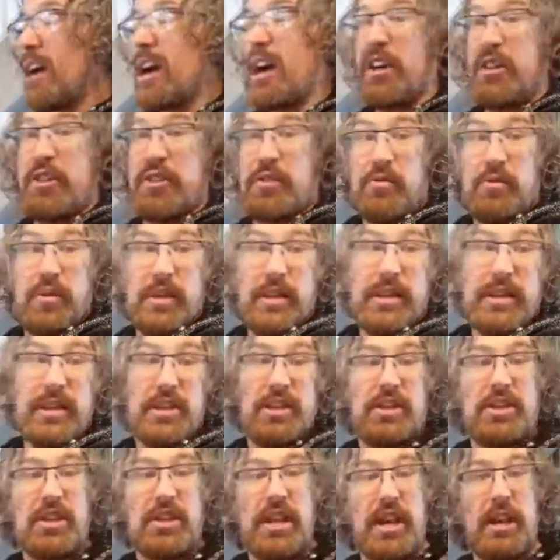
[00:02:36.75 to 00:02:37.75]
a 3D
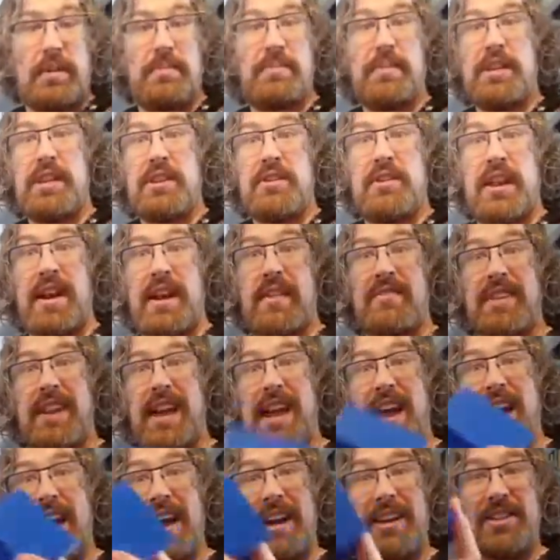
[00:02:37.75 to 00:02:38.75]
shape, you'd have to
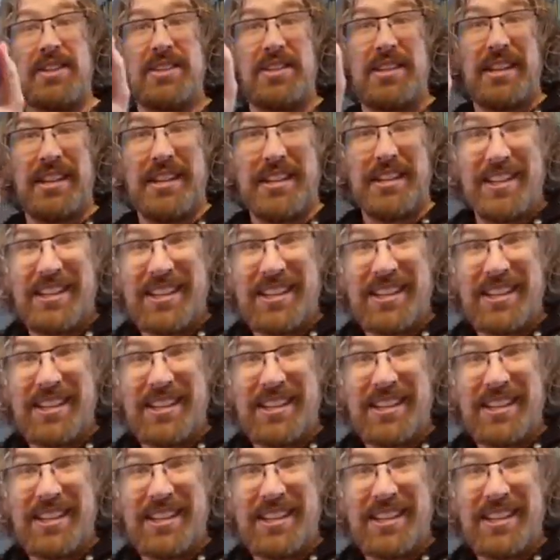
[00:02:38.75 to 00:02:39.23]
actually